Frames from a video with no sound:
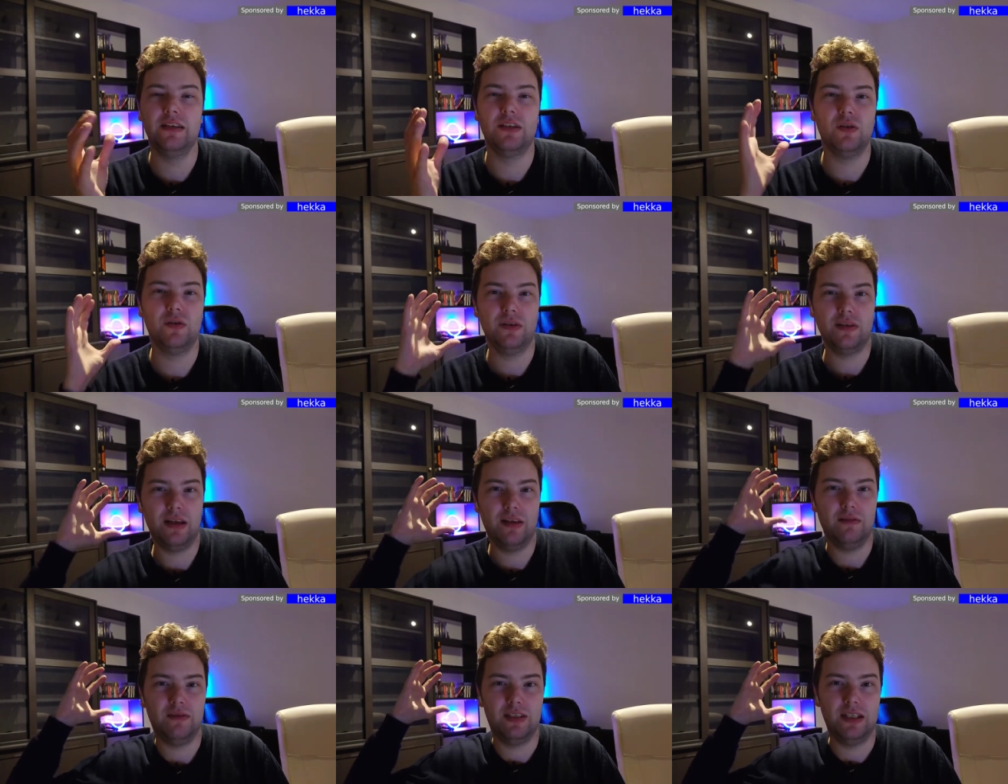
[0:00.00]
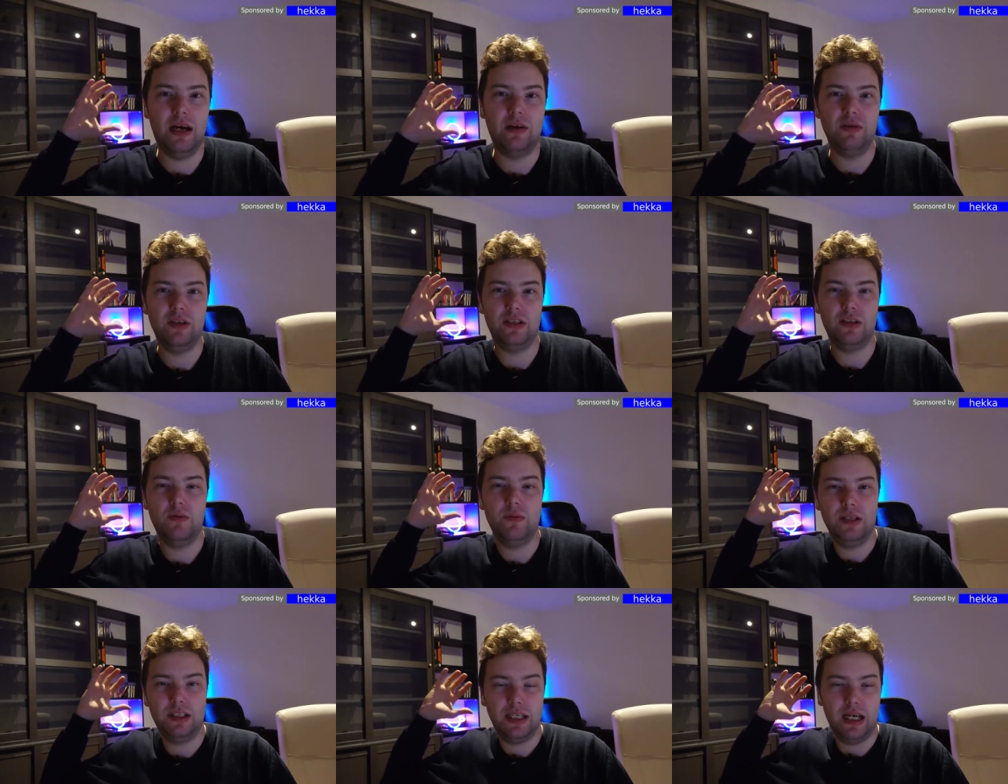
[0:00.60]
So the sound is
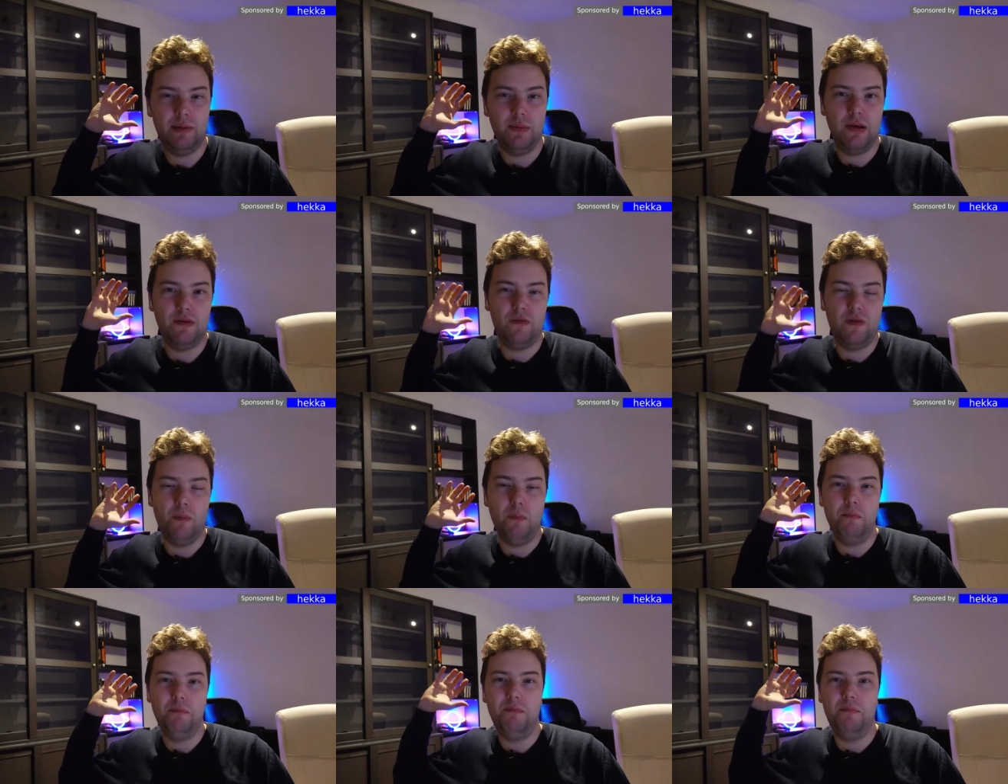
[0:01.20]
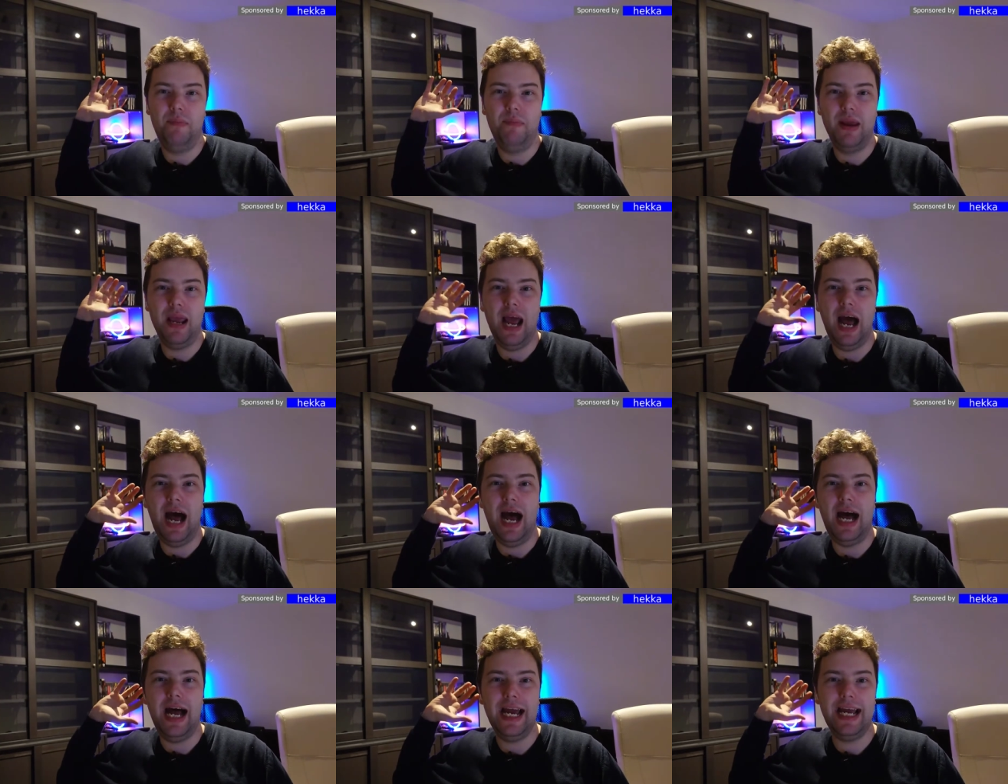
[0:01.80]
always coming from
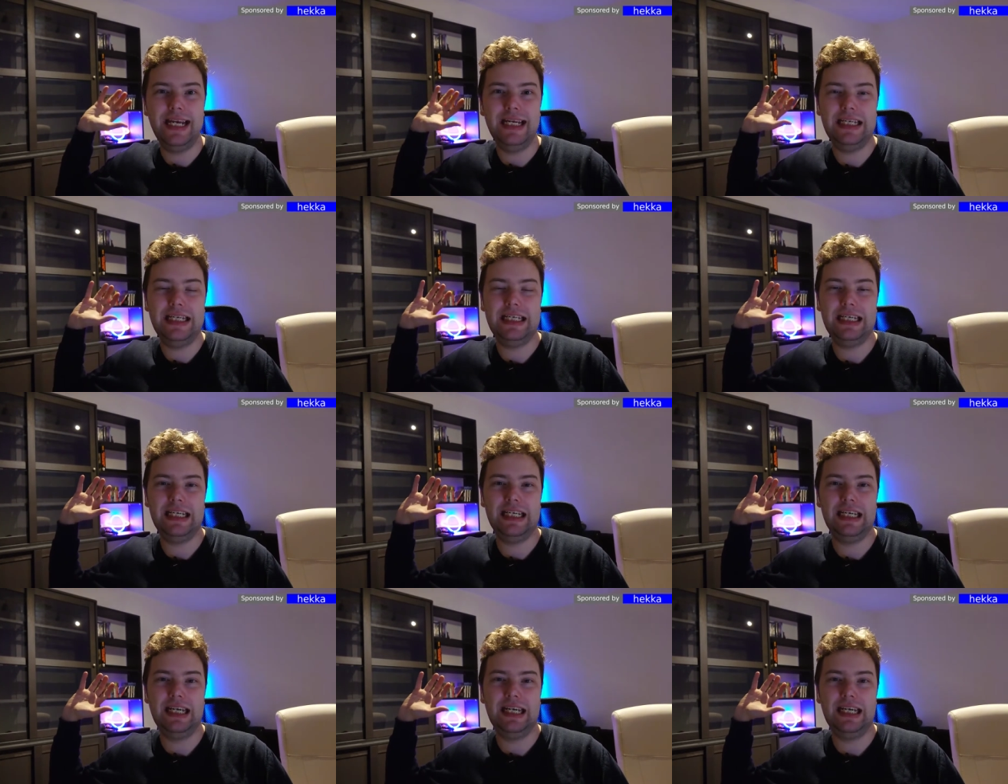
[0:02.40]
behind,